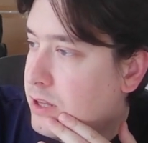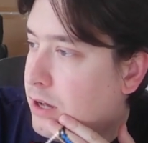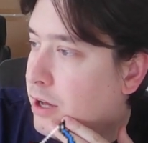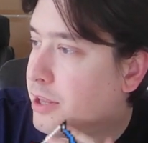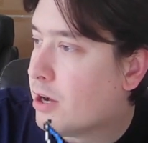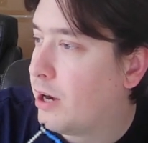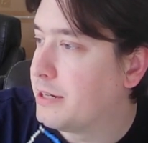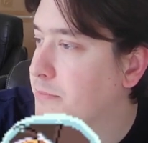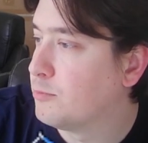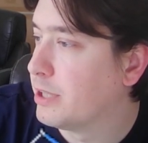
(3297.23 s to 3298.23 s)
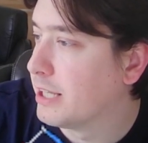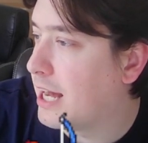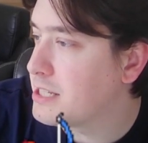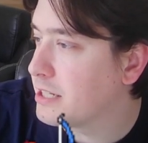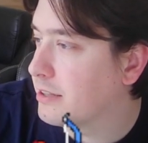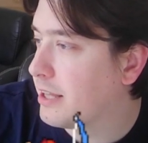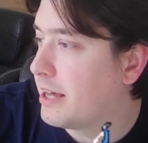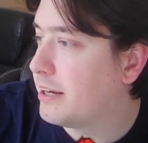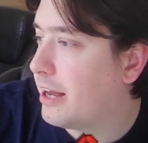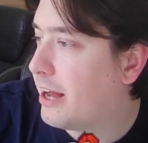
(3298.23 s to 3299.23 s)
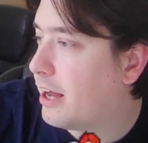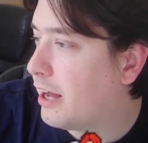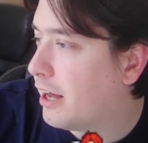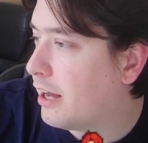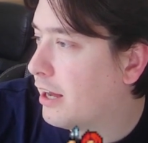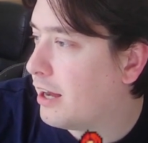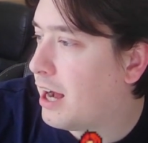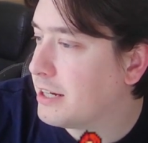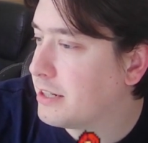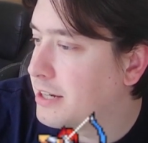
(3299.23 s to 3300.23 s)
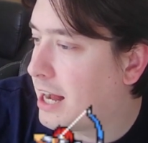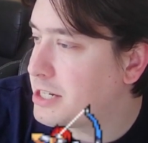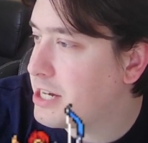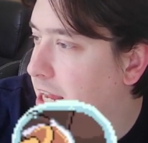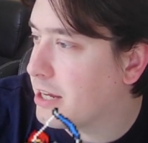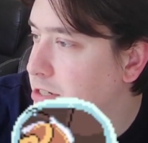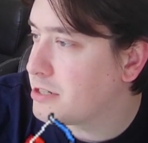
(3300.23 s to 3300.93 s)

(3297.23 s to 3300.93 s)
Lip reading: Although I'm realizing that I didn't change